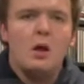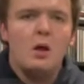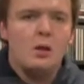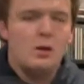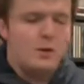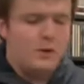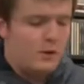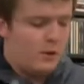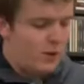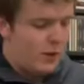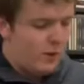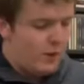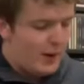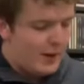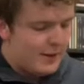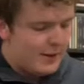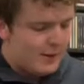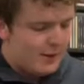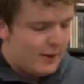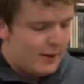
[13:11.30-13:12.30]
This is a
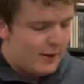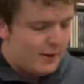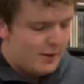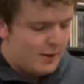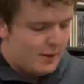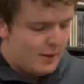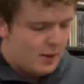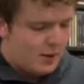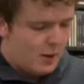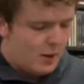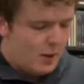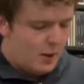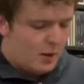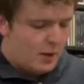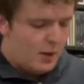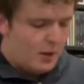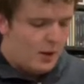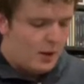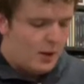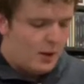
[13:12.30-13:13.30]
great set.
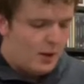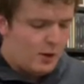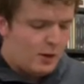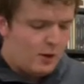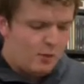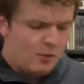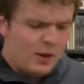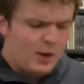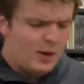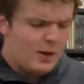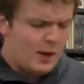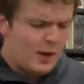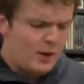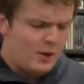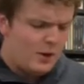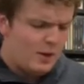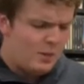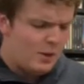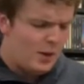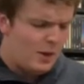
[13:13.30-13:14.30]
And this might
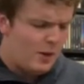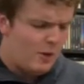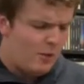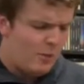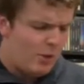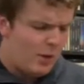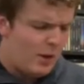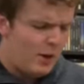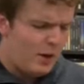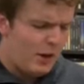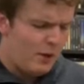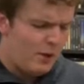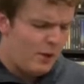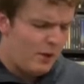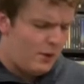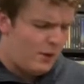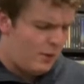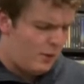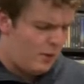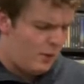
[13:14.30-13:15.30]
actually be out of print now,
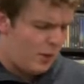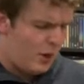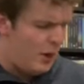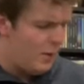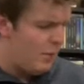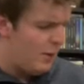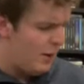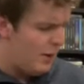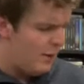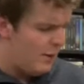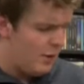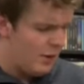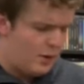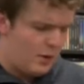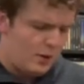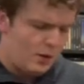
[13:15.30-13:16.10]
this copy of it.